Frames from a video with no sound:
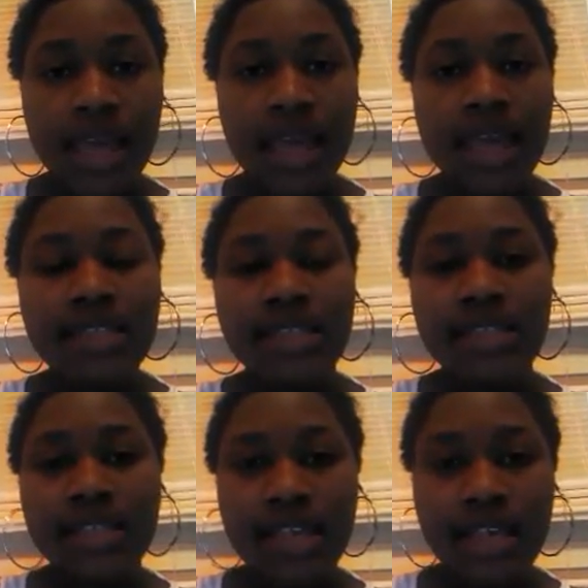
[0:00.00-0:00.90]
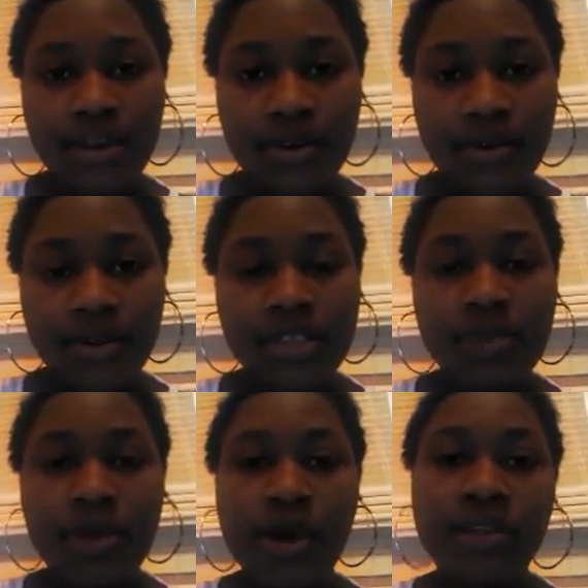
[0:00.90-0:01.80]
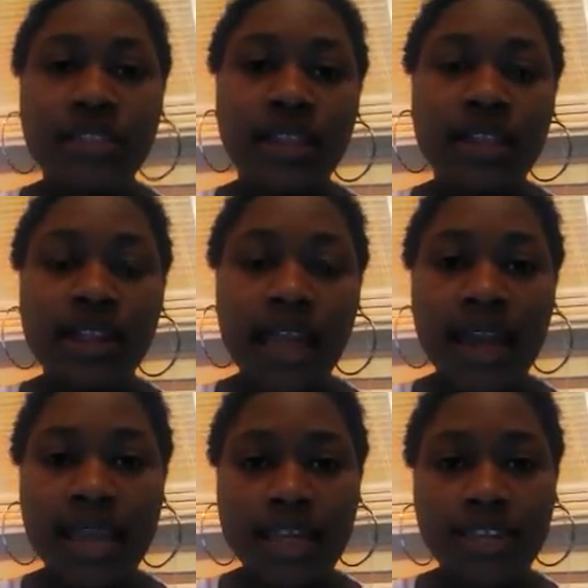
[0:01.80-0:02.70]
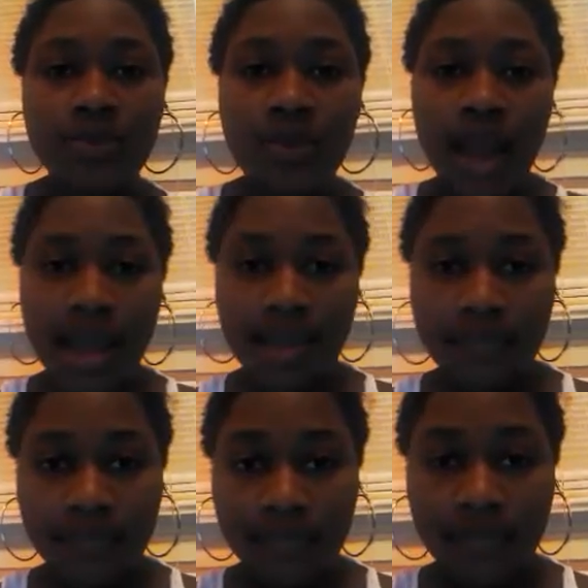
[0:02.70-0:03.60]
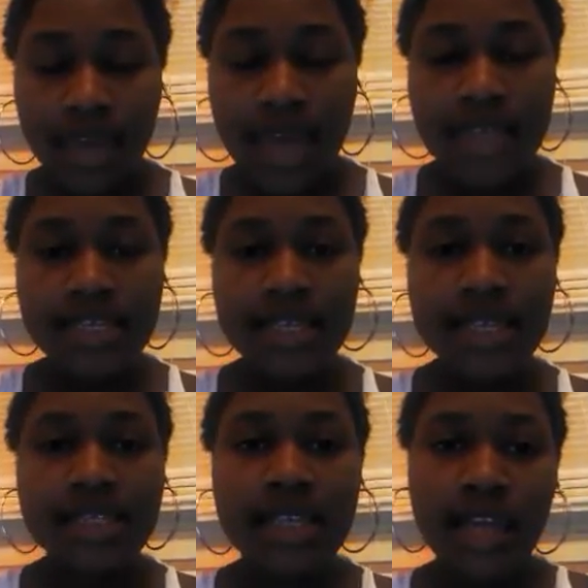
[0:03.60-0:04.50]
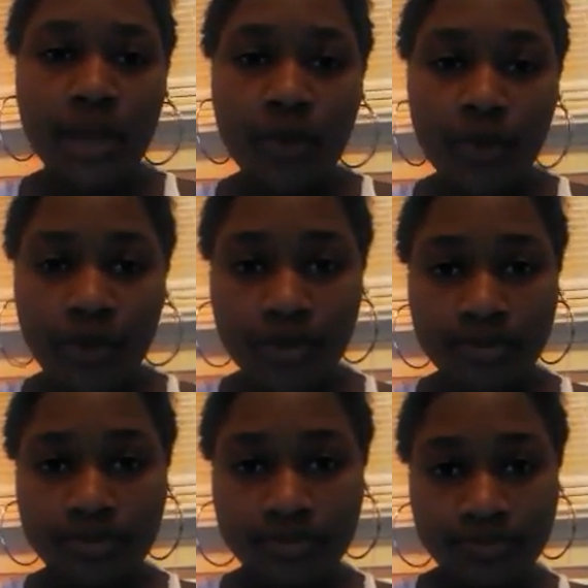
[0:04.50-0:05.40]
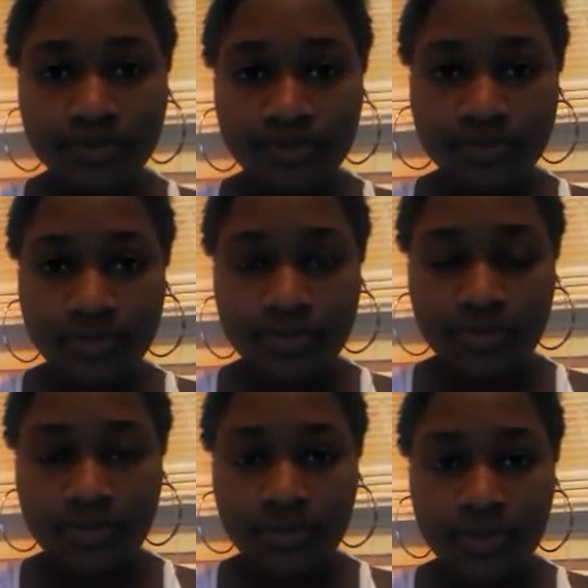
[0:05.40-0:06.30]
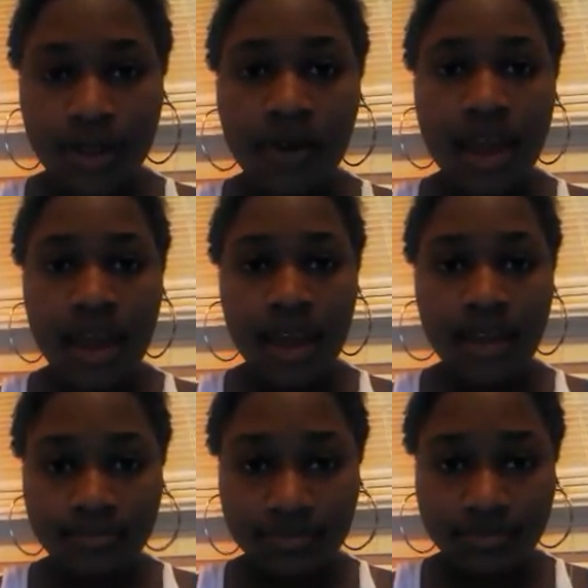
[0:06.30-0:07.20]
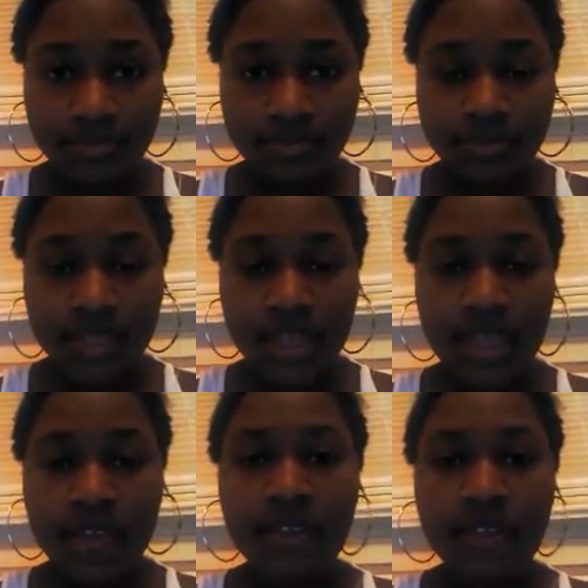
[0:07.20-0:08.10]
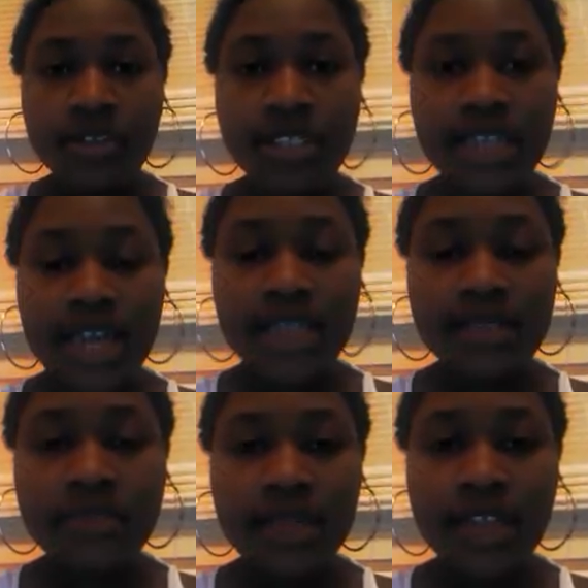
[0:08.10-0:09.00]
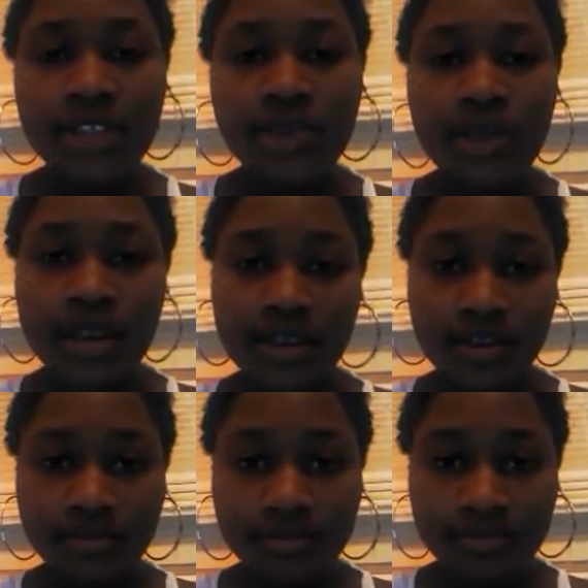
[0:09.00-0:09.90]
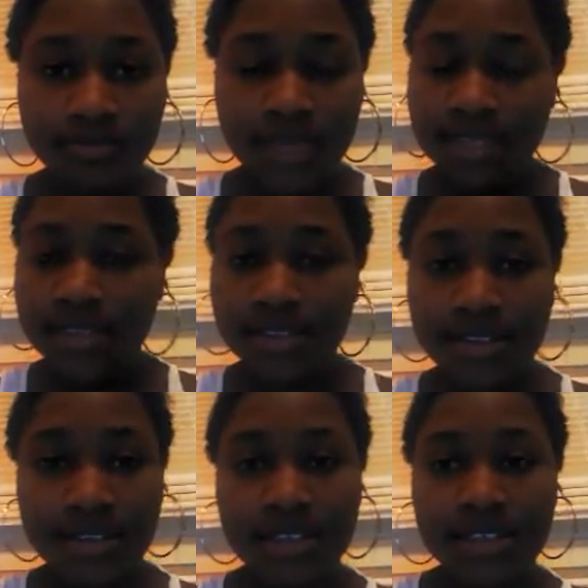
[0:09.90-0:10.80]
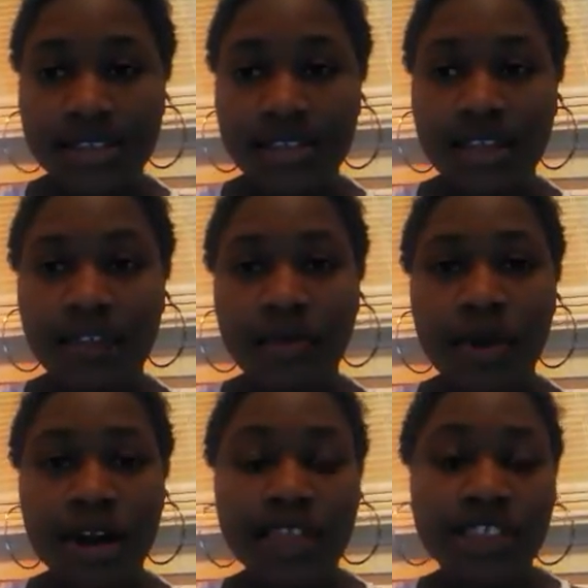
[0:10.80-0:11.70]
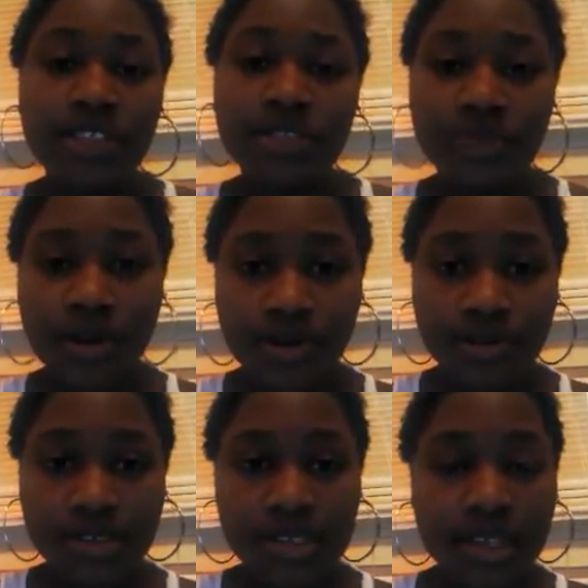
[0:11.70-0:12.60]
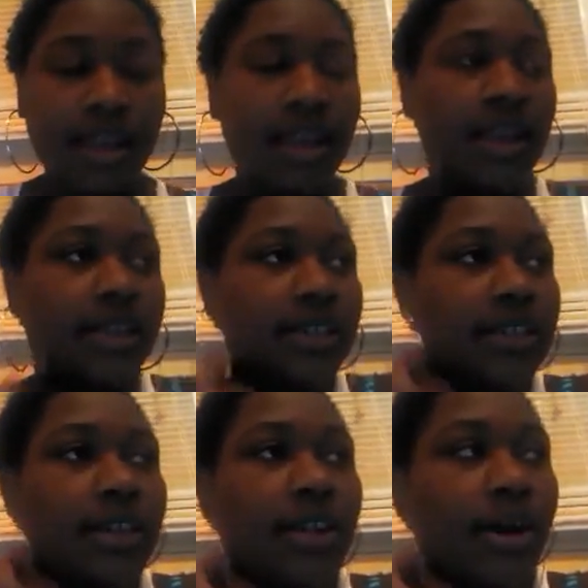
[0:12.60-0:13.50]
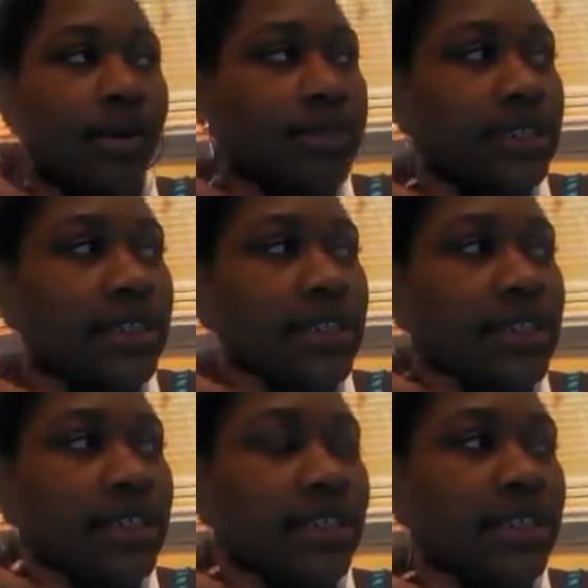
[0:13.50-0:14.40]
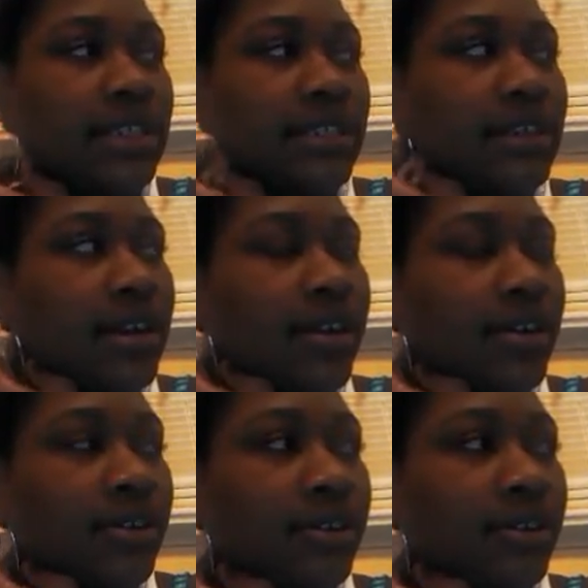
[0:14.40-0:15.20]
he still is supposed to look at his wife as his equal. Okay? Even though she has submitted to him, because this is even a part of gender roles. You know, she still